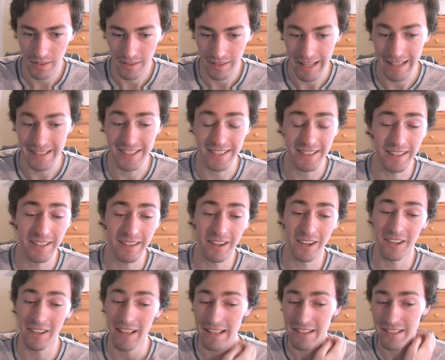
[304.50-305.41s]
That's
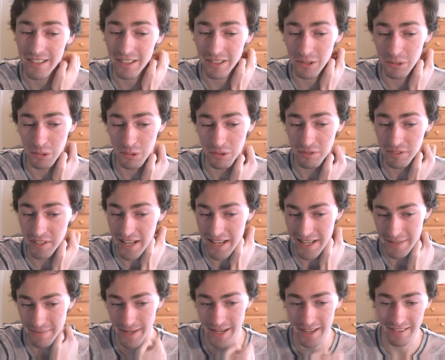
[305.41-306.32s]
a cool
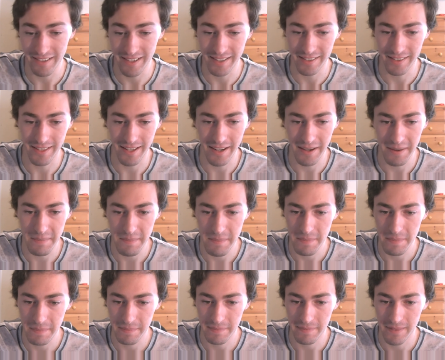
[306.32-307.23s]
flashback right there.
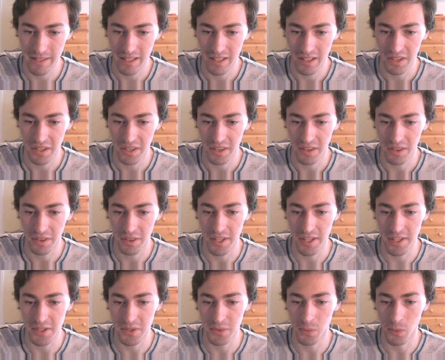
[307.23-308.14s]

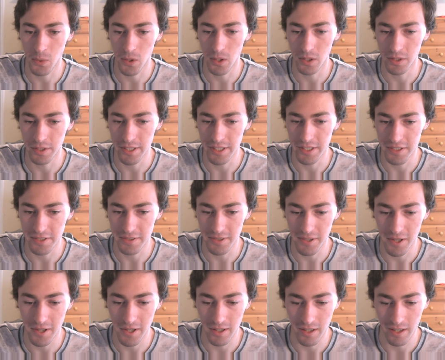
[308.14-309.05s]
This world is
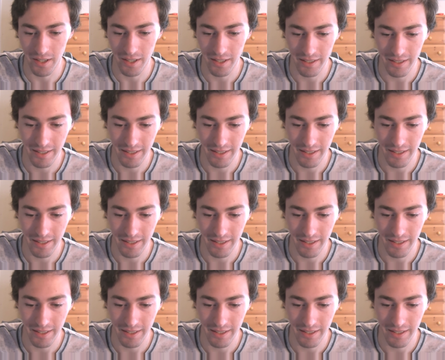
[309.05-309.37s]
wrong.